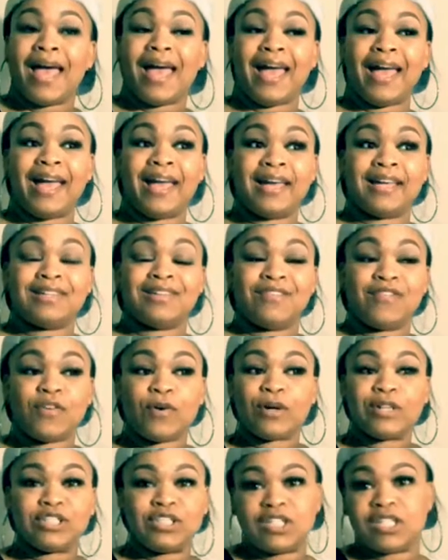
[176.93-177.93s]
And of
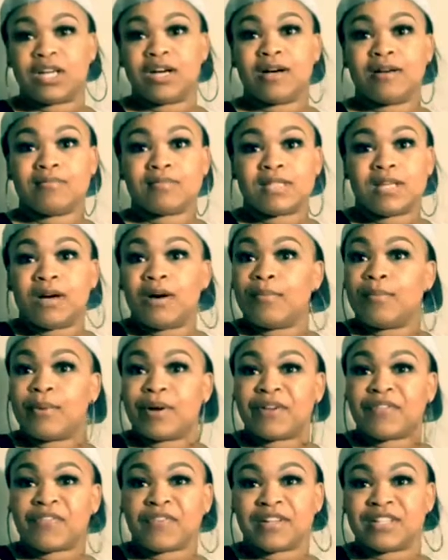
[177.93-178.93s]
course she comes to her
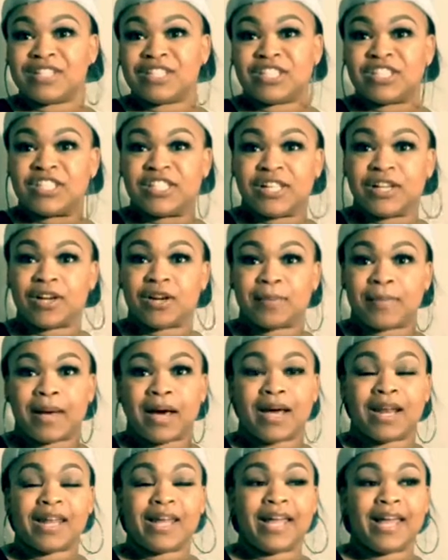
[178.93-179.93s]
boyfriend Yashir
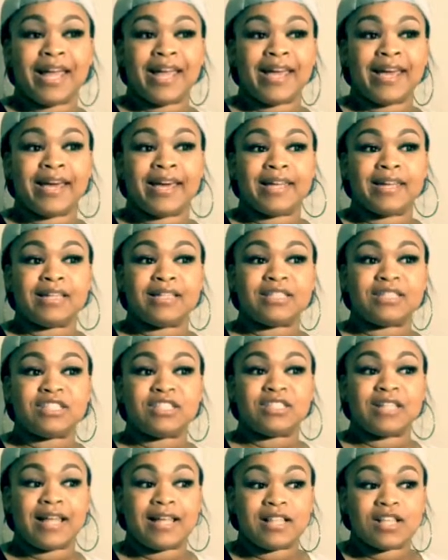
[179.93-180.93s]
about it, and
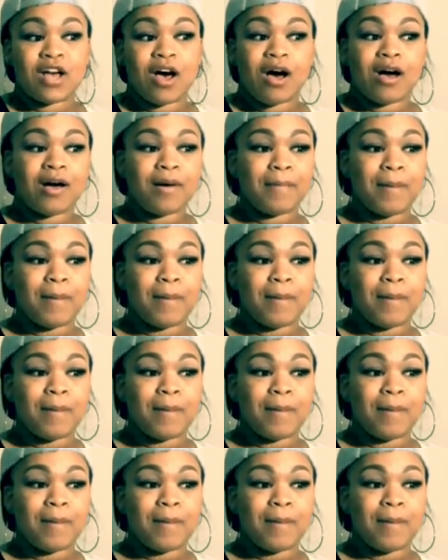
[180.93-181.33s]
they talk